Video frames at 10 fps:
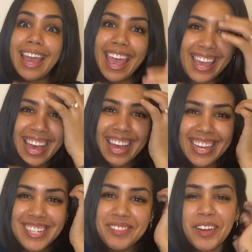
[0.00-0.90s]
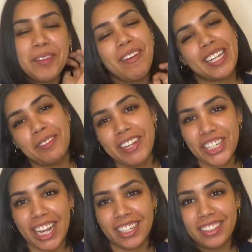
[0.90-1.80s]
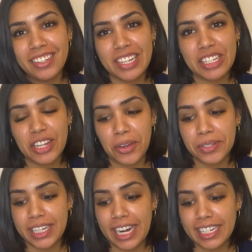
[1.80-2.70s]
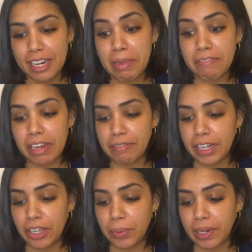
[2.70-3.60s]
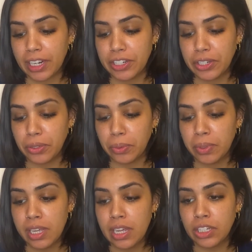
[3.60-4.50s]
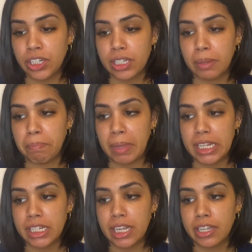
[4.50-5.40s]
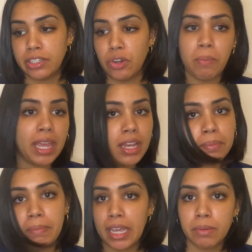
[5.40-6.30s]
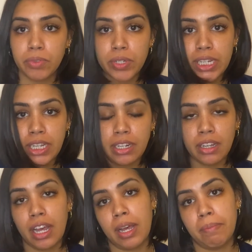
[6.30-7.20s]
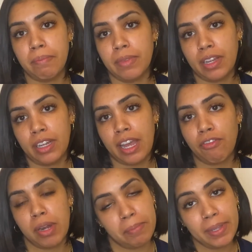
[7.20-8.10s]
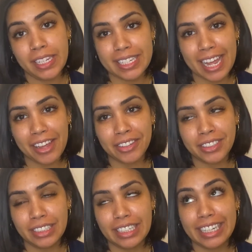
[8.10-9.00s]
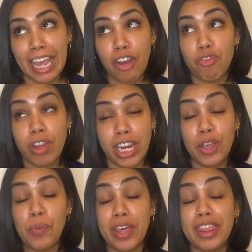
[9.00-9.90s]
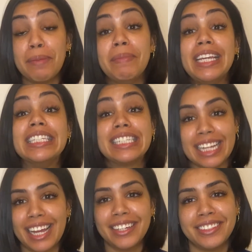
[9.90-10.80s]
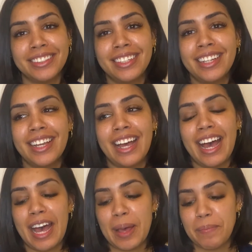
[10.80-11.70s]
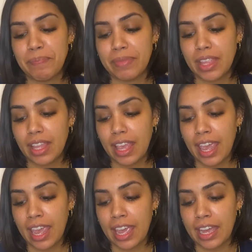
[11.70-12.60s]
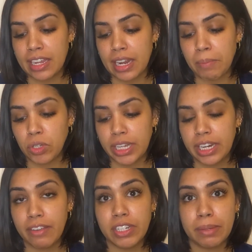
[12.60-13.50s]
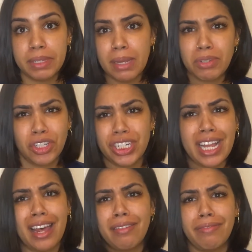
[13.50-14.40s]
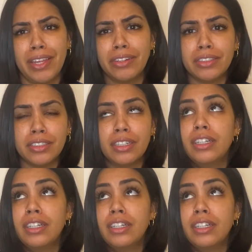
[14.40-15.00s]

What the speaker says: Hey guys, welcome back to my channel. So today's gonna be a fun video. We're gonna do just a basic no makeup routine, a get ready with me style. Um, and I'm also gonna give you some tips on just how to feel